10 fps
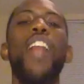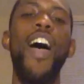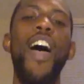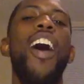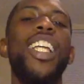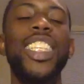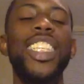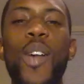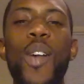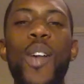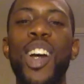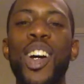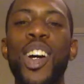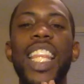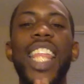of our audience already
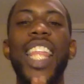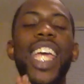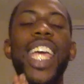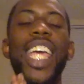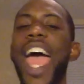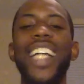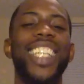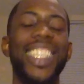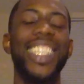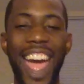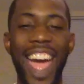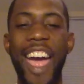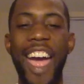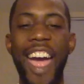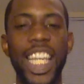knows that they can get access to
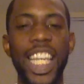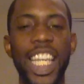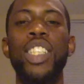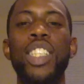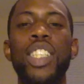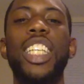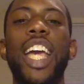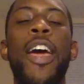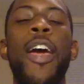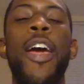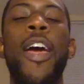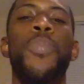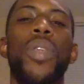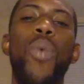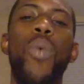everything you just shared
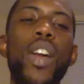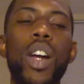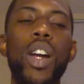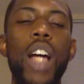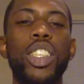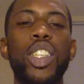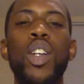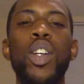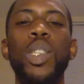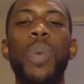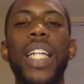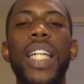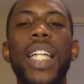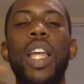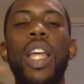right on our show notes
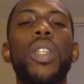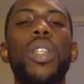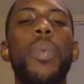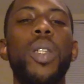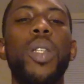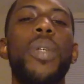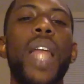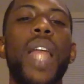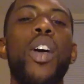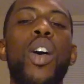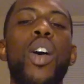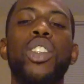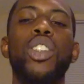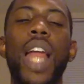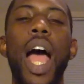page at
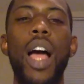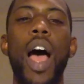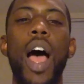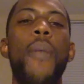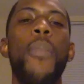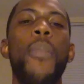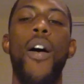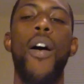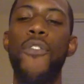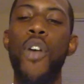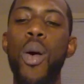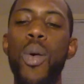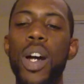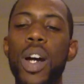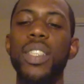www.coachdre.com /
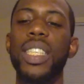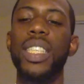oh,